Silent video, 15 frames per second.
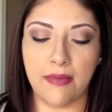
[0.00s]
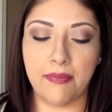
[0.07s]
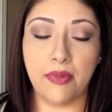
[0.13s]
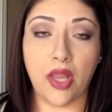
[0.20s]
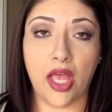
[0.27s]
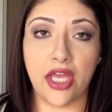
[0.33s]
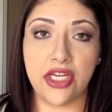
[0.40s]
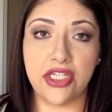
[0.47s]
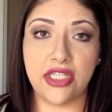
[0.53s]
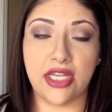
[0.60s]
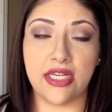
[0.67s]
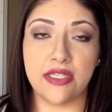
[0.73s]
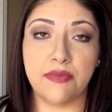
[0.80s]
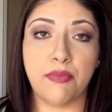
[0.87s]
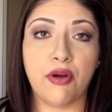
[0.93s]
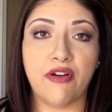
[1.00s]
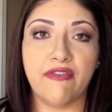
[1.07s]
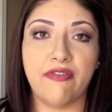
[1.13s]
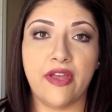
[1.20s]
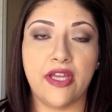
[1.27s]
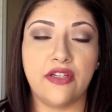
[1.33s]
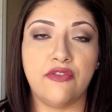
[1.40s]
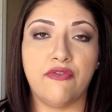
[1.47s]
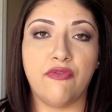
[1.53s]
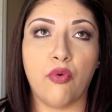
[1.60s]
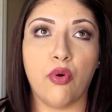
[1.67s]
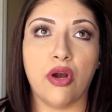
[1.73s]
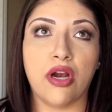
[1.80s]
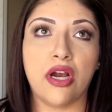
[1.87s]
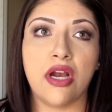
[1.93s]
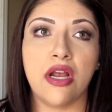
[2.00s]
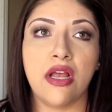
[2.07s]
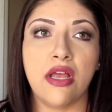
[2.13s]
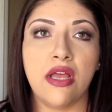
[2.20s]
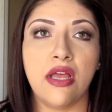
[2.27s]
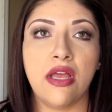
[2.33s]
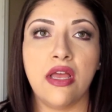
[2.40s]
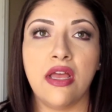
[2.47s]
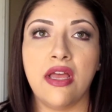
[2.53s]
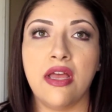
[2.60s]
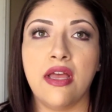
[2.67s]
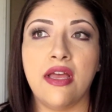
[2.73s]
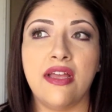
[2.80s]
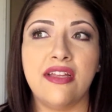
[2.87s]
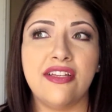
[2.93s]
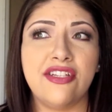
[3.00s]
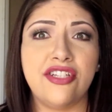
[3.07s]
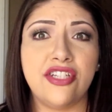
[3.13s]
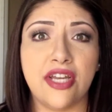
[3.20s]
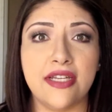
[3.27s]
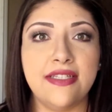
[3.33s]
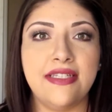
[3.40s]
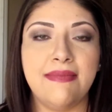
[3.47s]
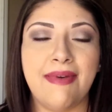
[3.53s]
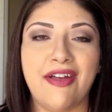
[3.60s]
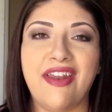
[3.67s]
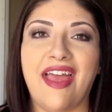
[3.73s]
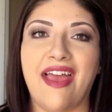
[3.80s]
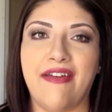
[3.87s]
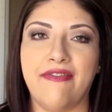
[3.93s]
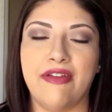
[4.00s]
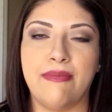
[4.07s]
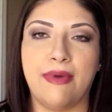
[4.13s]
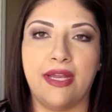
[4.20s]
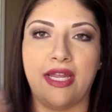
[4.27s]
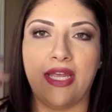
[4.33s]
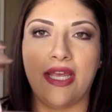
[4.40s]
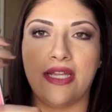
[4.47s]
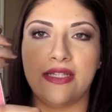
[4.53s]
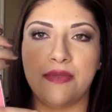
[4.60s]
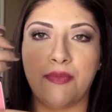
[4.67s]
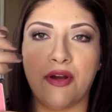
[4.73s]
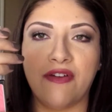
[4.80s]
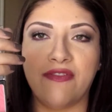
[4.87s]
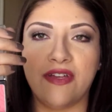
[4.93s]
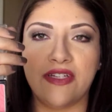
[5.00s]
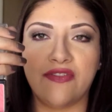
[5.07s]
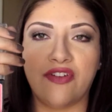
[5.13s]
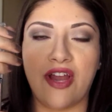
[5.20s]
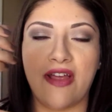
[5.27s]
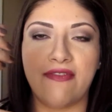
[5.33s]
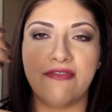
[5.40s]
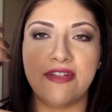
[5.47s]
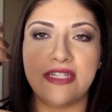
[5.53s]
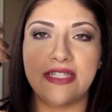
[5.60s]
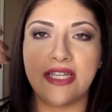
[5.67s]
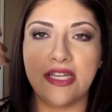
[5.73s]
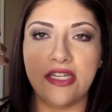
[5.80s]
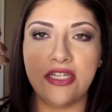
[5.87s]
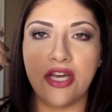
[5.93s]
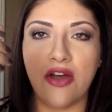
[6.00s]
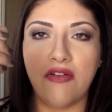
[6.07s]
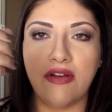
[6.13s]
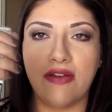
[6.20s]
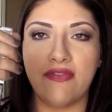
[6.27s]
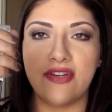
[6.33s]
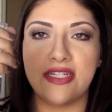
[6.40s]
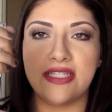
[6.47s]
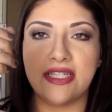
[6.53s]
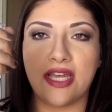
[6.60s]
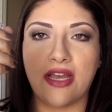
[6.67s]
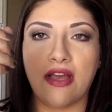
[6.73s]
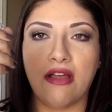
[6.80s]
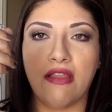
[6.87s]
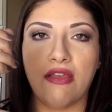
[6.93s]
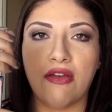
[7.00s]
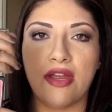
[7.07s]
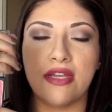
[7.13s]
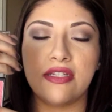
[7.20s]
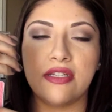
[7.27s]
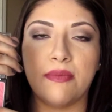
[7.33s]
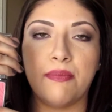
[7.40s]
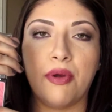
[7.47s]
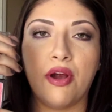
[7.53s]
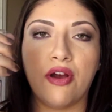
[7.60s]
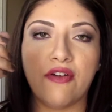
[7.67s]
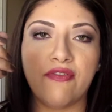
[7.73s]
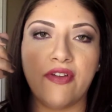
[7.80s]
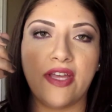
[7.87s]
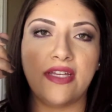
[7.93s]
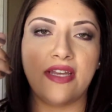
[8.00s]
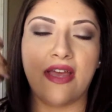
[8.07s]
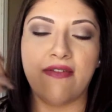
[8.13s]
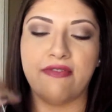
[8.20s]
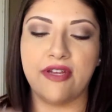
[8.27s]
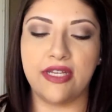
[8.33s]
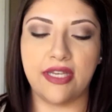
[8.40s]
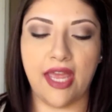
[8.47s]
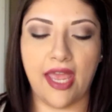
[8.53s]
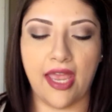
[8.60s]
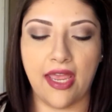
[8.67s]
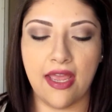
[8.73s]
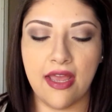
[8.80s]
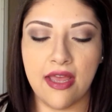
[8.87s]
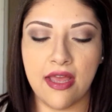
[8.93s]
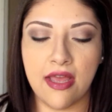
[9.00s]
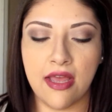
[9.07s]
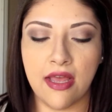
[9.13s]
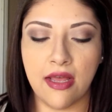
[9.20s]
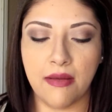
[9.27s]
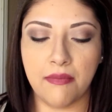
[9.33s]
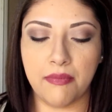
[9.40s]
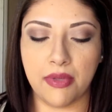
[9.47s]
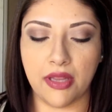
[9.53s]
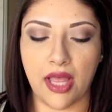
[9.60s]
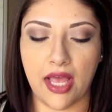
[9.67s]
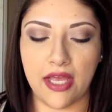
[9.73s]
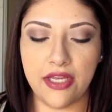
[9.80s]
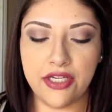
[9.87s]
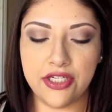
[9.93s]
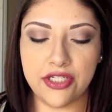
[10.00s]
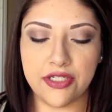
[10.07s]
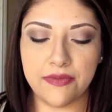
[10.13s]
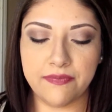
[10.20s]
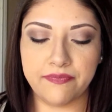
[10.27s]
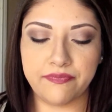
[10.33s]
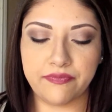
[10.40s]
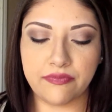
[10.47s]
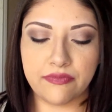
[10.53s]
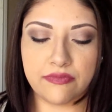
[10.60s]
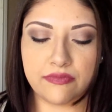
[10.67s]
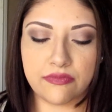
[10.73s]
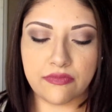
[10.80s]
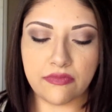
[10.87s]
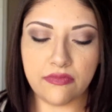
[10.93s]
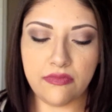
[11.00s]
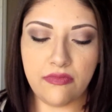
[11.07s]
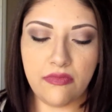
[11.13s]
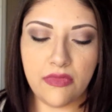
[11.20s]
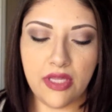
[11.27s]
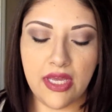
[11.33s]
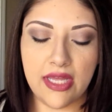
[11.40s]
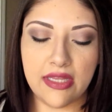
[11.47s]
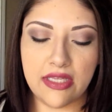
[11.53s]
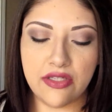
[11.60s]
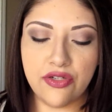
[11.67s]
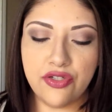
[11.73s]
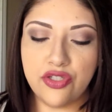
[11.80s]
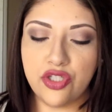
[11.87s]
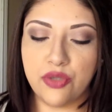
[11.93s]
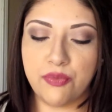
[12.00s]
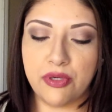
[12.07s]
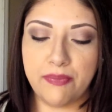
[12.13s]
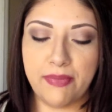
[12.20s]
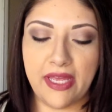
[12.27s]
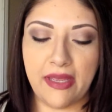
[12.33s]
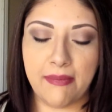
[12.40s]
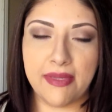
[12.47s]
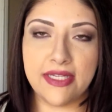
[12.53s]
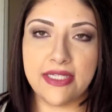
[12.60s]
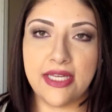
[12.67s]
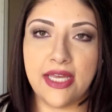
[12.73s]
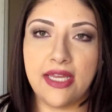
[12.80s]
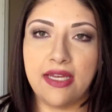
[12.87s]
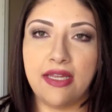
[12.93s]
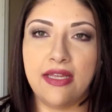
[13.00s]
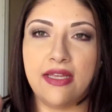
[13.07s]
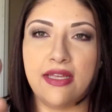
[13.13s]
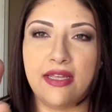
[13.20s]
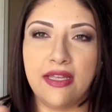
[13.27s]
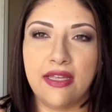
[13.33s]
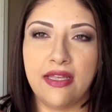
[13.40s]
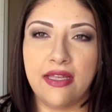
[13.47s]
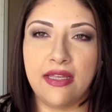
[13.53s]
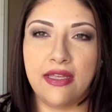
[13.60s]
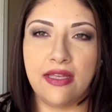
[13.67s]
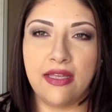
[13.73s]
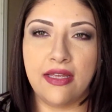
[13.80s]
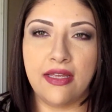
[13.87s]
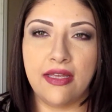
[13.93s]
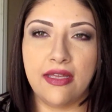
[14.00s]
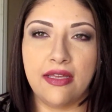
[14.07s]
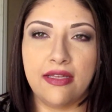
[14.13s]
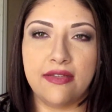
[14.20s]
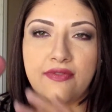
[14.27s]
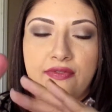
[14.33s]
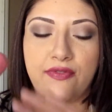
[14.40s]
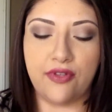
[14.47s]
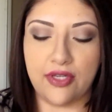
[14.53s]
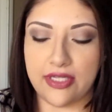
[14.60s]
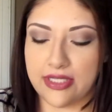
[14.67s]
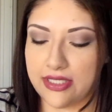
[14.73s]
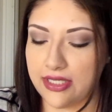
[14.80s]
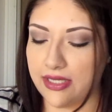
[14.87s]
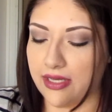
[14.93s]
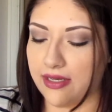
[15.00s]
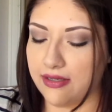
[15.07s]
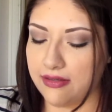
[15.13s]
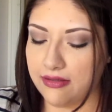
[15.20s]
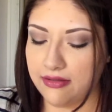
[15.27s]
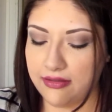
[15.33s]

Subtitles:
blush that is perfect for just about everybody. It's perfect for every skin tone, every skin color. It's a perfect everyday blush, and these are super pigmented, if you can see that.